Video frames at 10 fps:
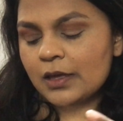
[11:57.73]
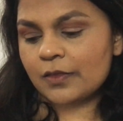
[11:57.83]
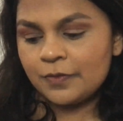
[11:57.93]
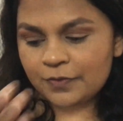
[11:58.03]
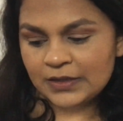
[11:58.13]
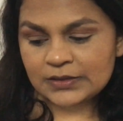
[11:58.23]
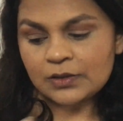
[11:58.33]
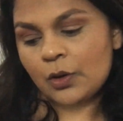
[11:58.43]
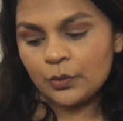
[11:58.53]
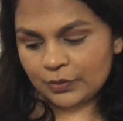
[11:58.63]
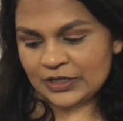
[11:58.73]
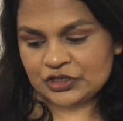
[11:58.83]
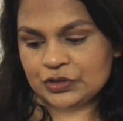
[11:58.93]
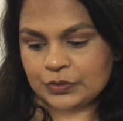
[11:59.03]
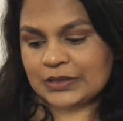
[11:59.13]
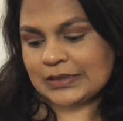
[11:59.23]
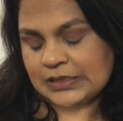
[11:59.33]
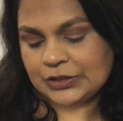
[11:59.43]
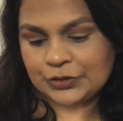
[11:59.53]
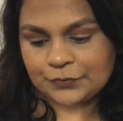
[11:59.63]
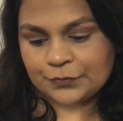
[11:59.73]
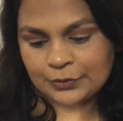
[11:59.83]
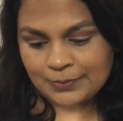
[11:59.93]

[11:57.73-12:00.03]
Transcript: this whole issue continued for